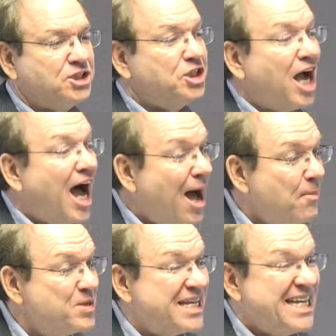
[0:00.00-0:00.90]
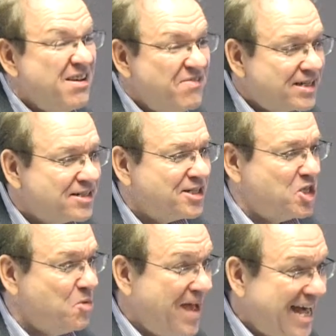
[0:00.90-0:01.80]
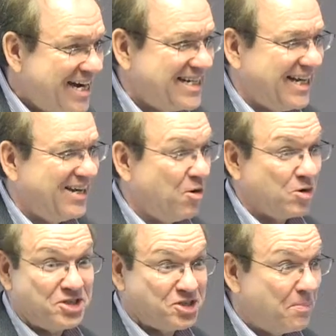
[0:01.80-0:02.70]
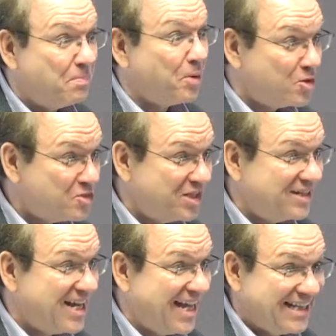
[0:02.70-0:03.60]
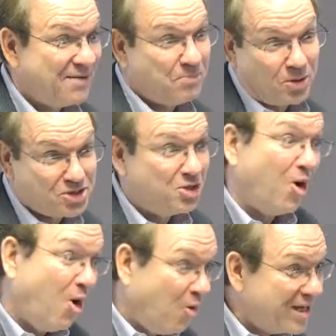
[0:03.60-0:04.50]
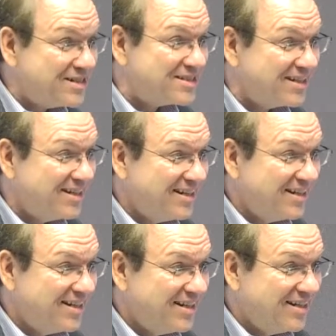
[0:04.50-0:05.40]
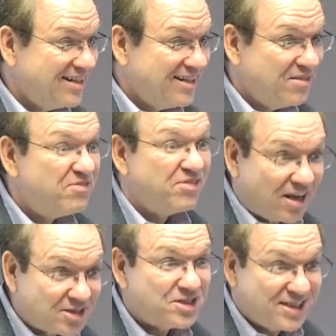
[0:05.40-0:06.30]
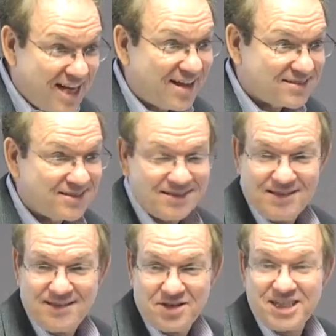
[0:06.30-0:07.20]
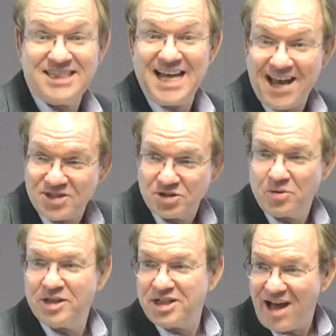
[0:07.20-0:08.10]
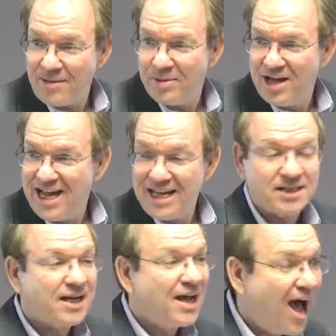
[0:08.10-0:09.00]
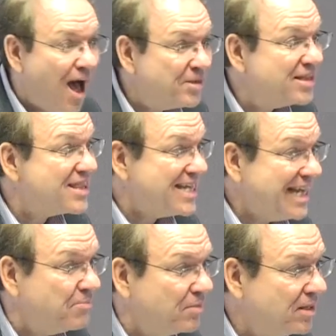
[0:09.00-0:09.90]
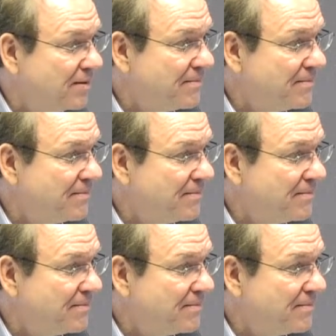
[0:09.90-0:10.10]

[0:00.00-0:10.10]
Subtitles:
job given to humanity or to some person, and that person always flunks the test. There's a test or a job. It's a common theme.